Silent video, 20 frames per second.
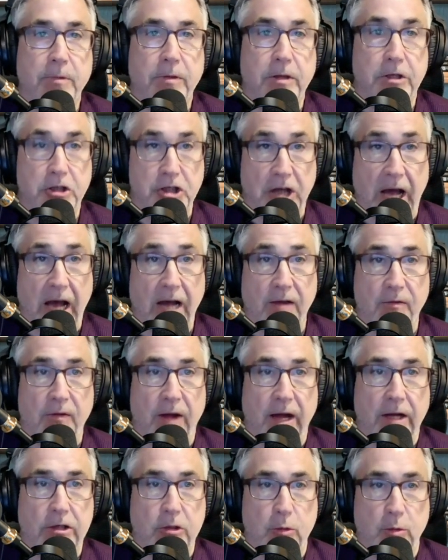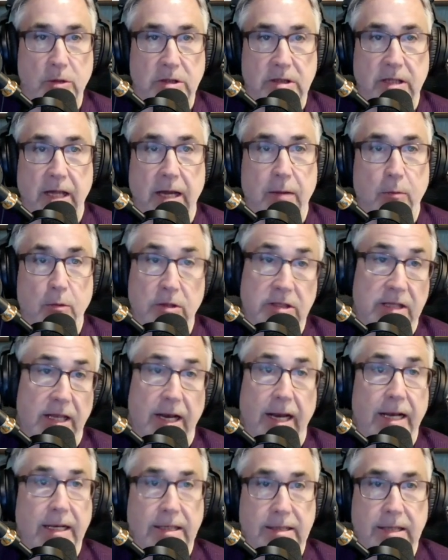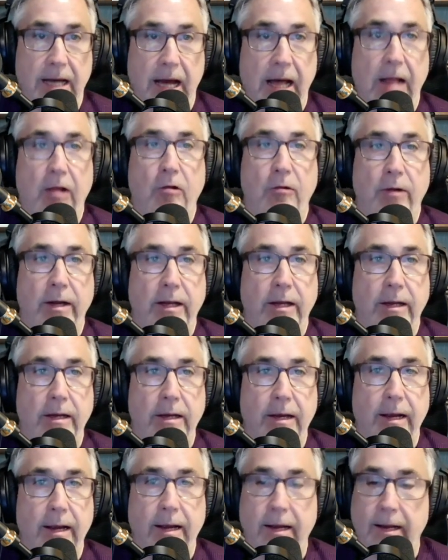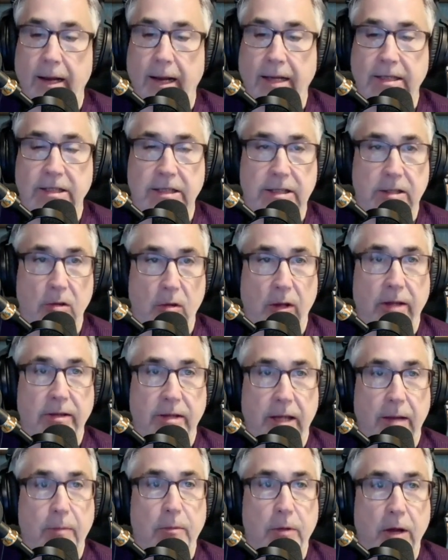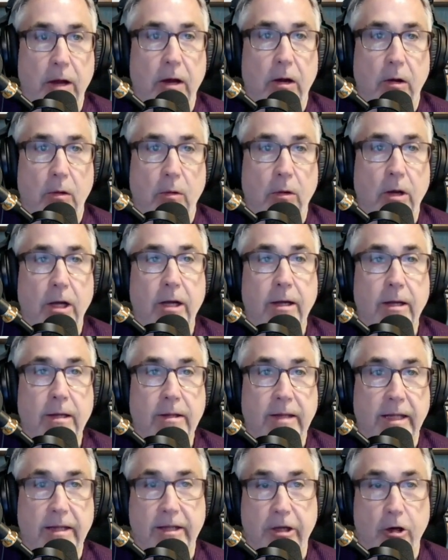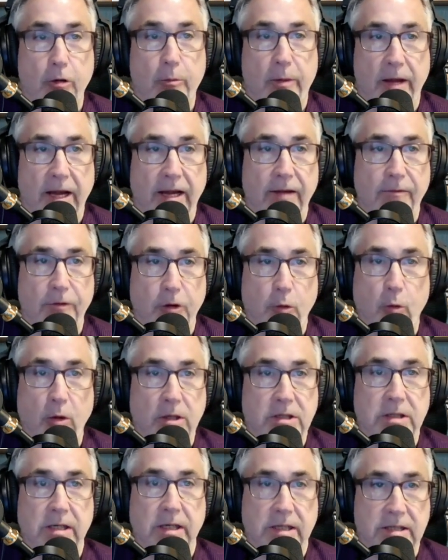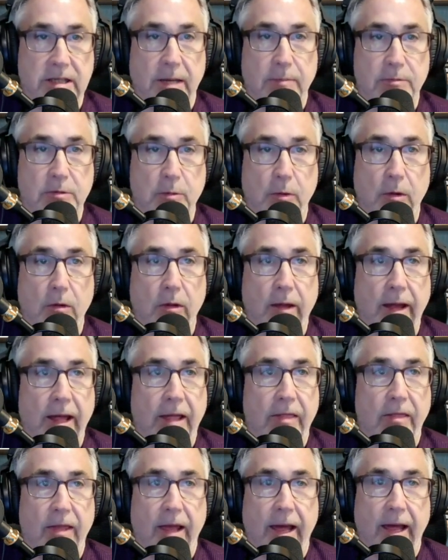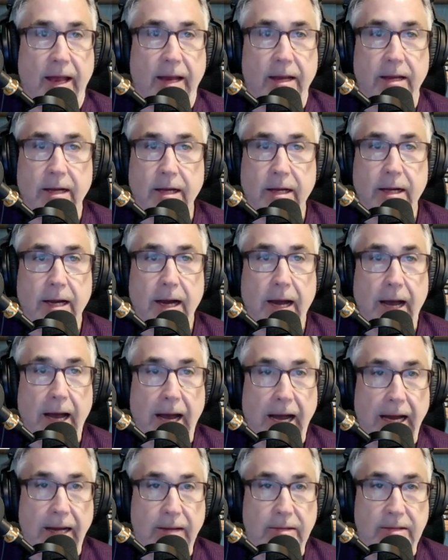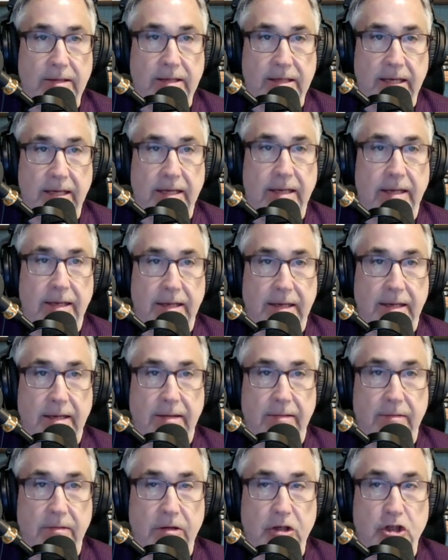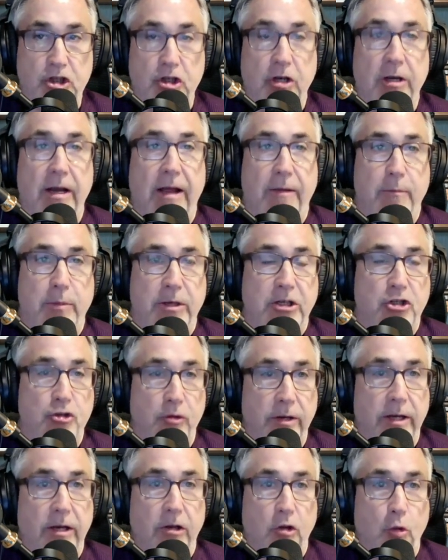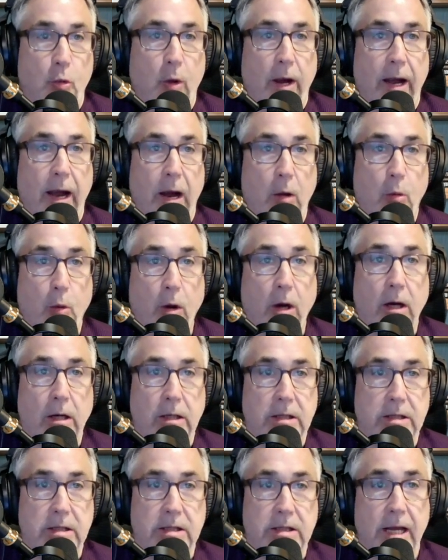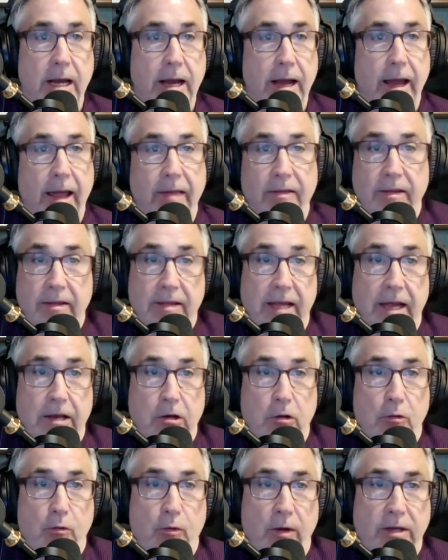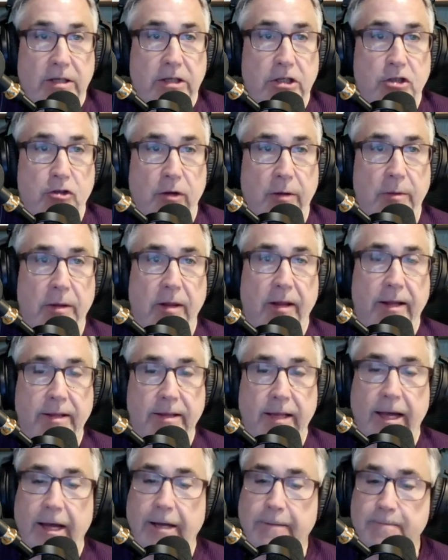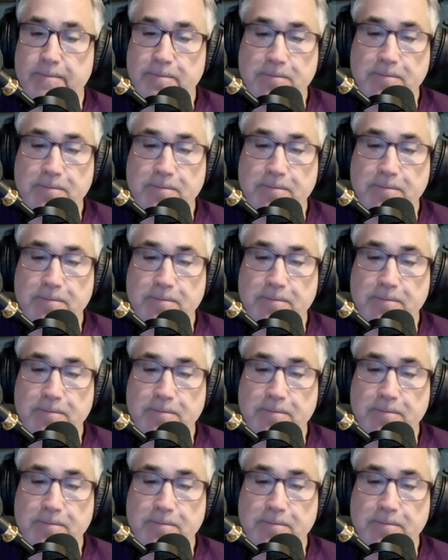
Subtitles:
The shock factor was that I didn't tolerate it, and I just let them know that their behavior wasn't acceptable and that I didn't shouldn't have been treated the way I was, and that they had no right to treat me like that.